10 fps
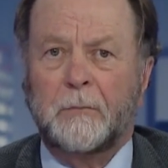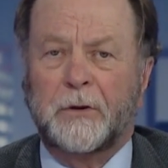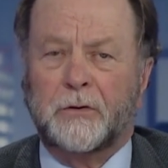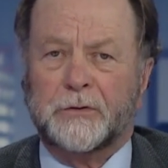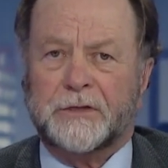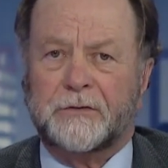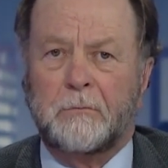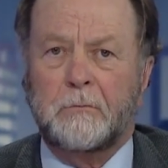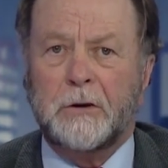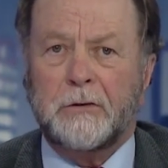because of the
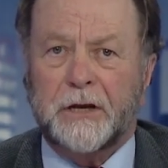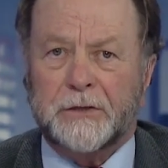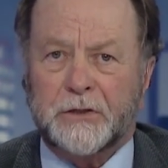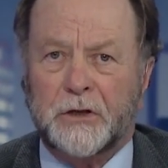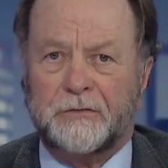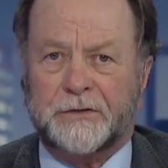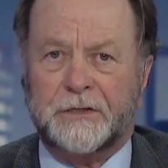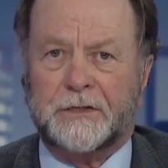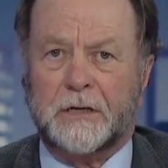myriad services